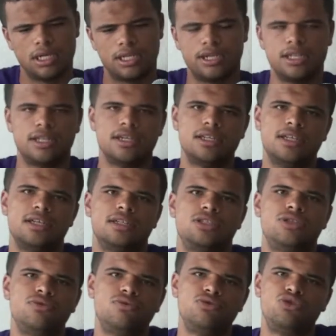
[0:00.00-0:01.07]
They're
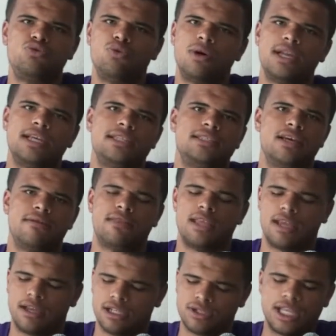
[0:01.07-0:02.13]
220
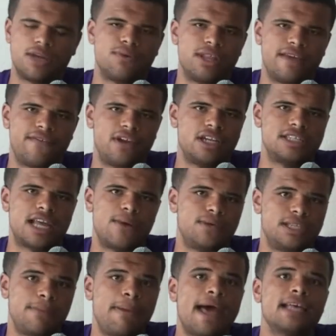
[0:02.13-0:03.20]
something is I think where they finished at,
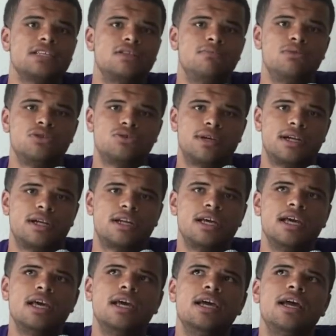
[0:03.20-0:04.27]
which they passed the Bulls record,
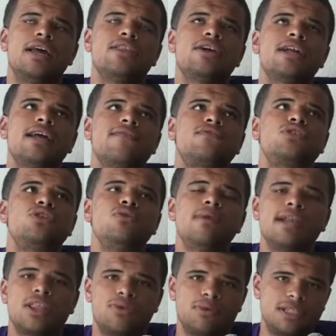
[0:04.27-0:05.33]
and they're gonna have 2
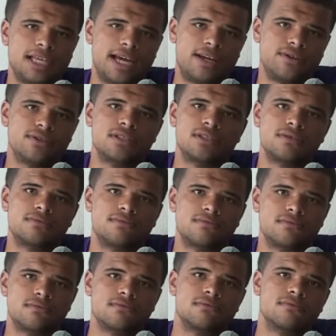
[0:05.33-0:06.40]
out of 3 titles.
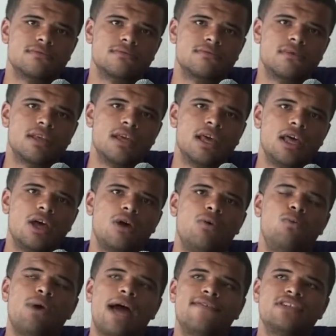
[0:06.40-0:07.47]

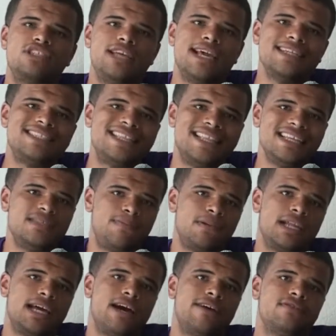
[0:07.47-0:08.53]
We'll have a chance this
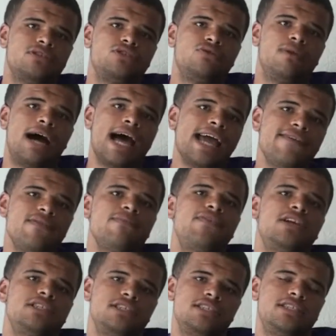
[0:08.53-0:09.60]
playoffs to. I have them
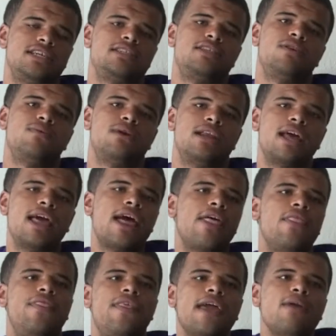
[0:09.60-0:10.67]
finishing 16-1.
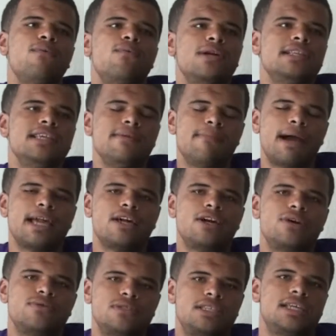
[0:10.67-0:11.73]
They really might
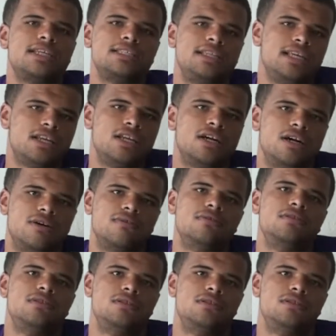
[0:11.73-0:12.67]
go 16-0.